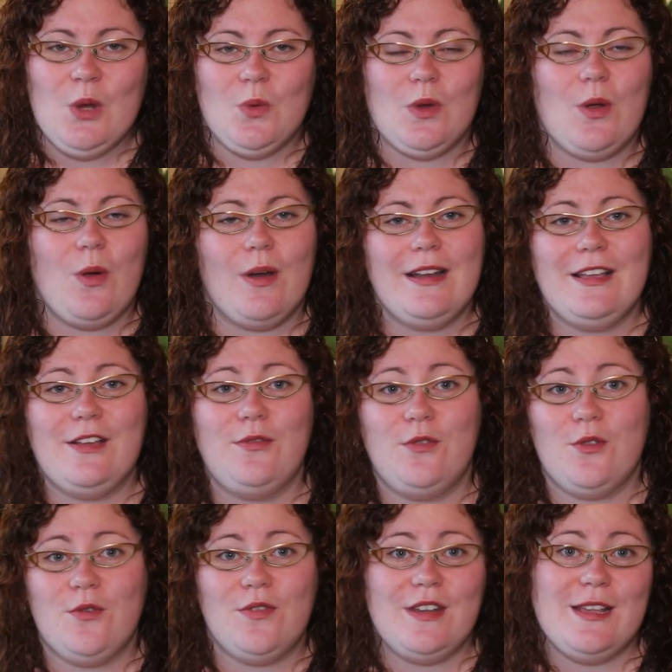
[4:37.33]
recording a
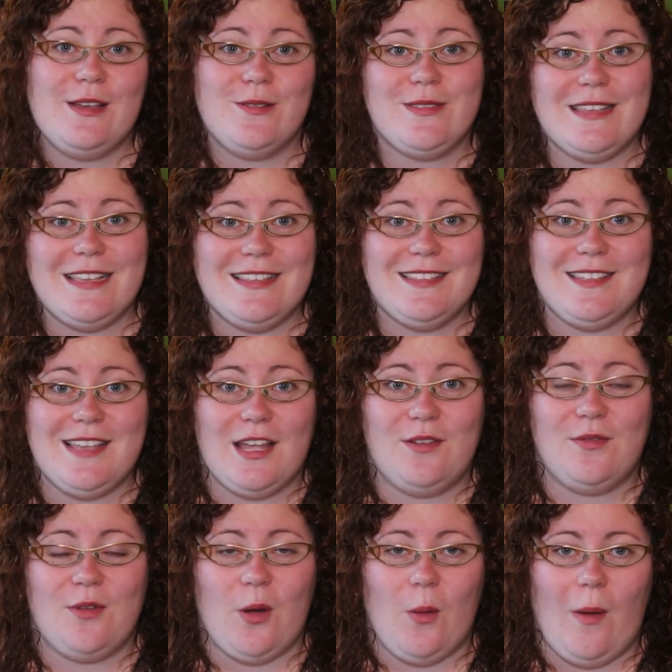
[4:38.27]
few videos
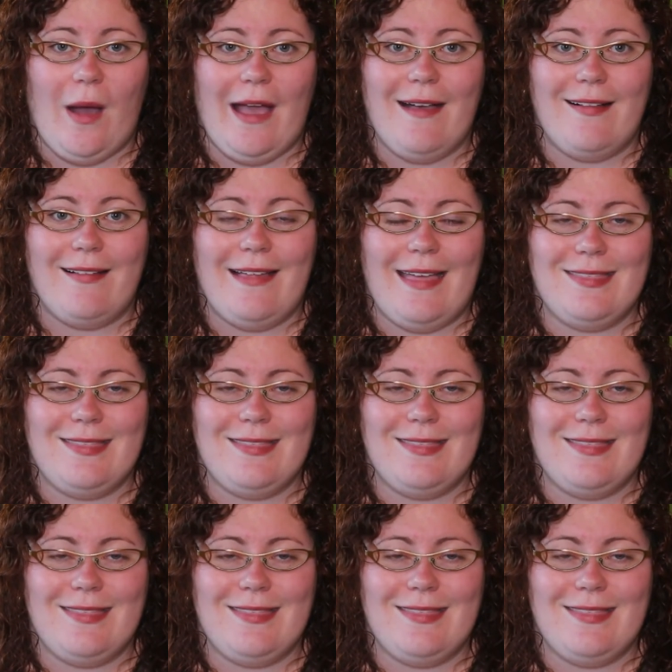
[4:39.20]
inside for a while,